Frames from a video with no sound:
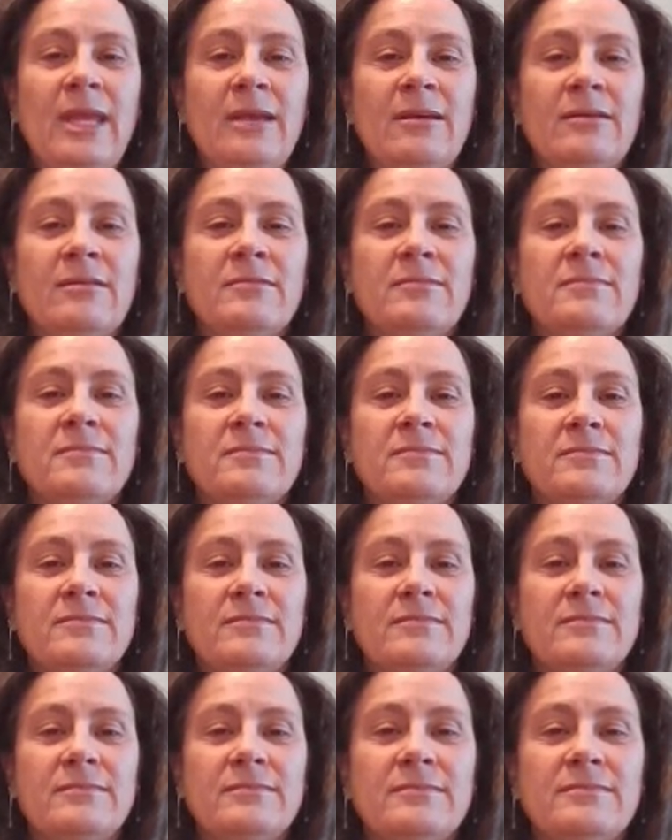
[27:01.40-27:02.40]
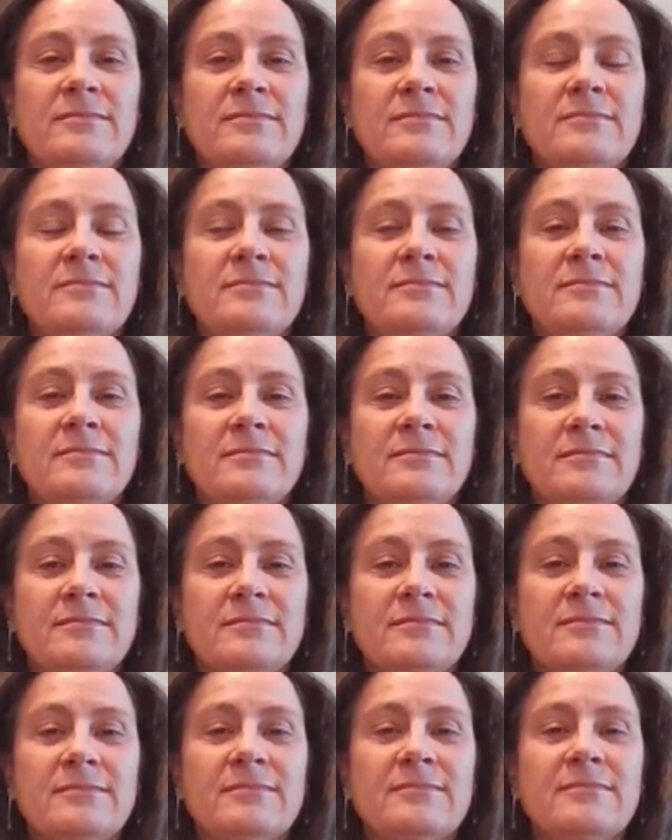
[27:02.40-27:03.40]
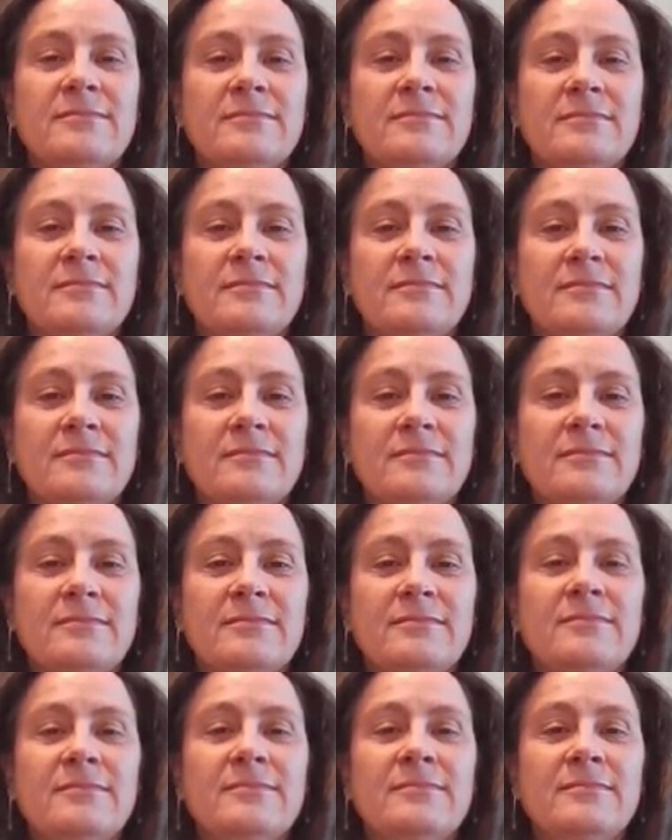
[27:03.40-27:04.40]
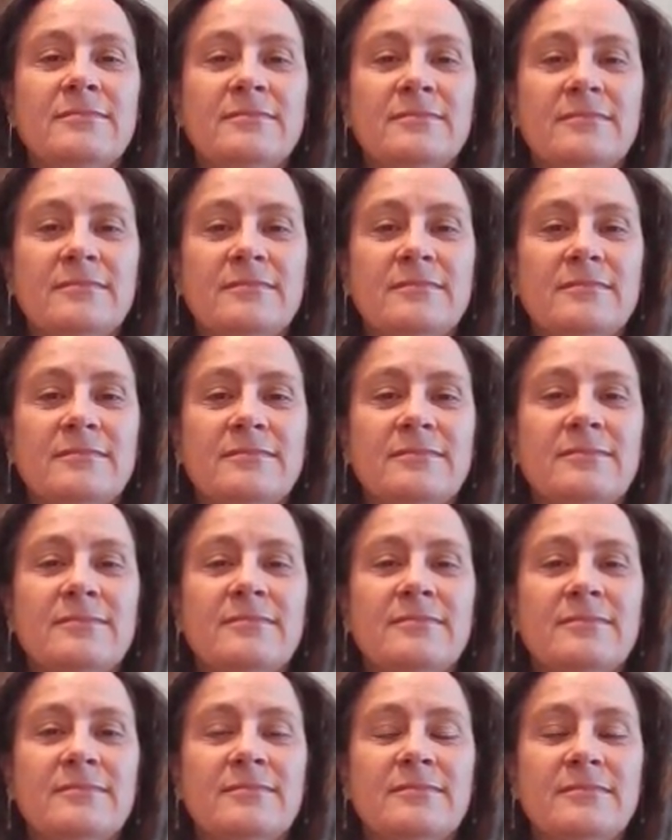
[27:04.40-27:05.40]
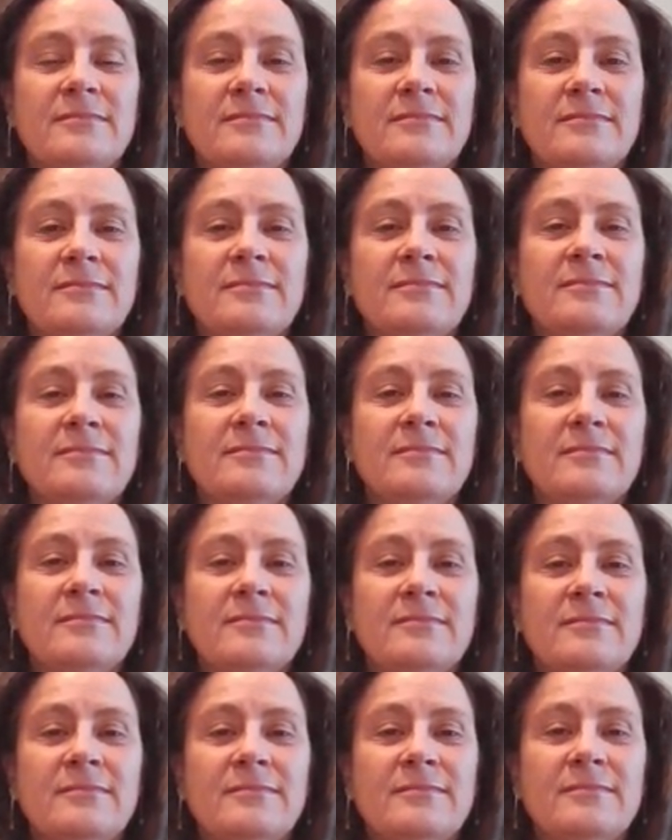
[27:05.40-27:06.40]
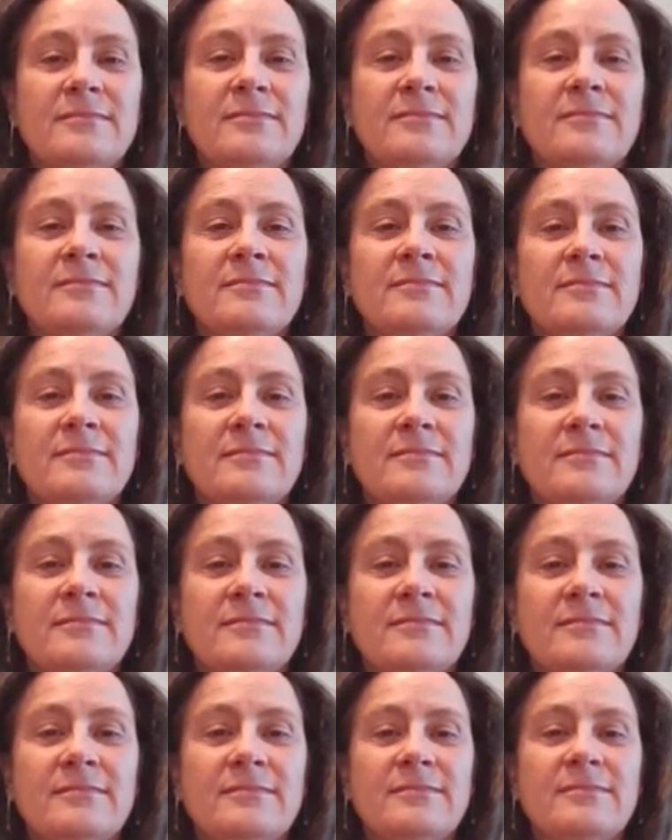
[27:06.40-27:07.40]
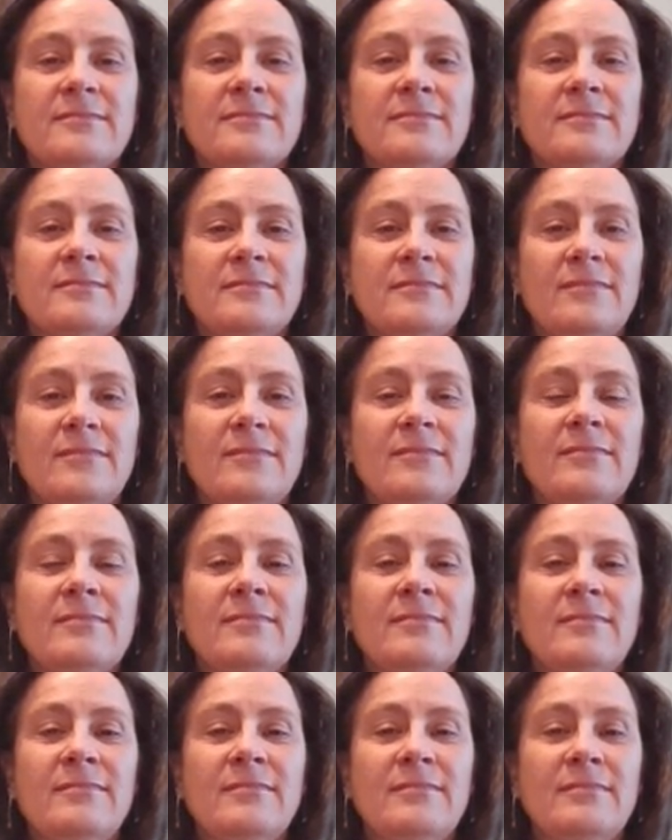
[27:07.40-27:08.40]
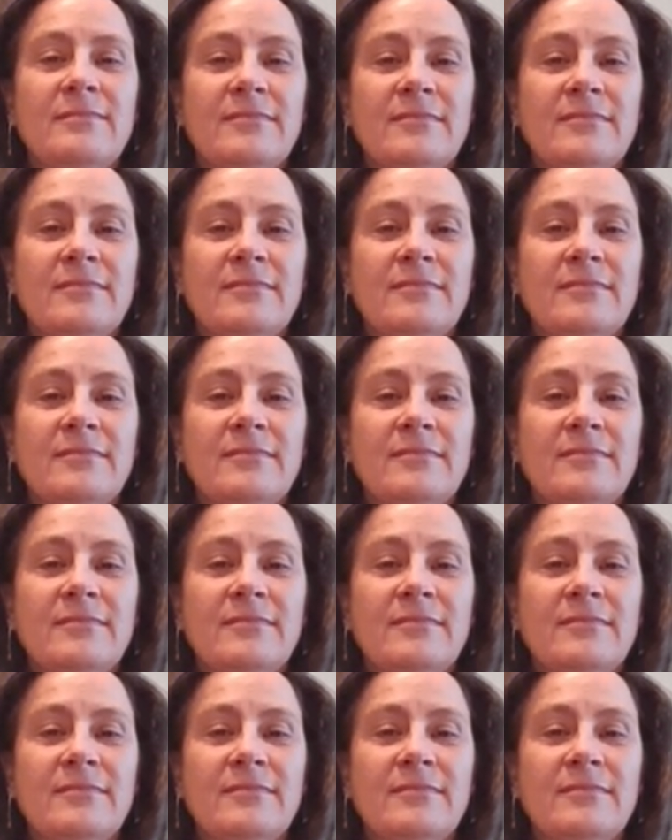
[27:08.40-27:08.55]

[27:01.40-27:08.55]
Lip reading: The person shown says nothing.